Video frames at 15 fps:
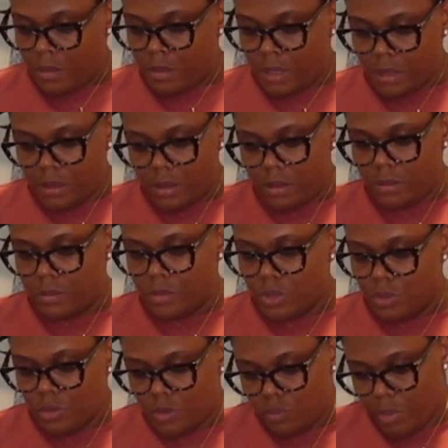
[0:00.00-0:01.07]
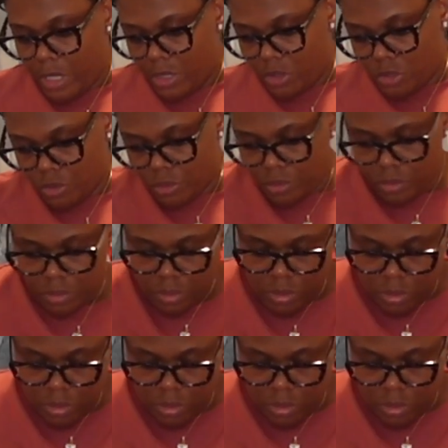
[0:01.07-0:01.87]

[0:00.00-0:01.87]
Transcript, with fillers: Nothing too special